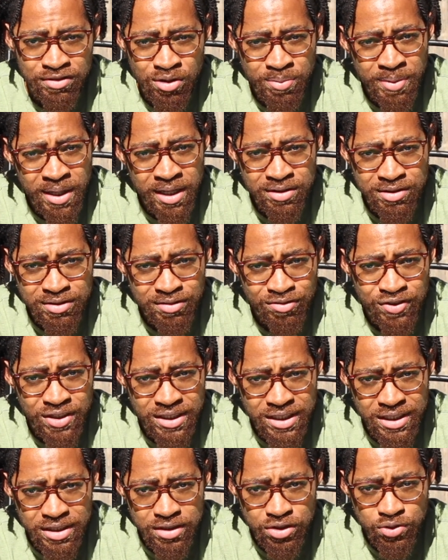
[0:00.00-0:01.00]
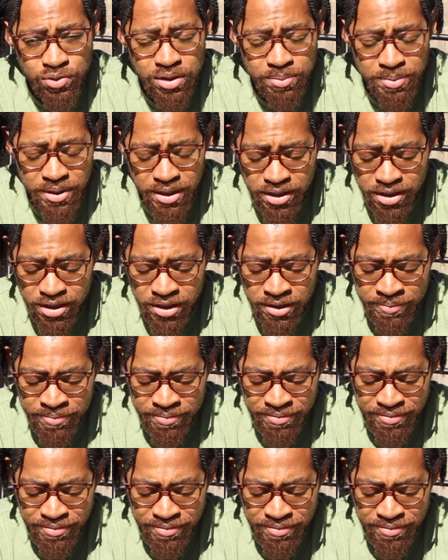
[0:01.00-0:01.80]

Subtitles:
for about 15-20 minutes.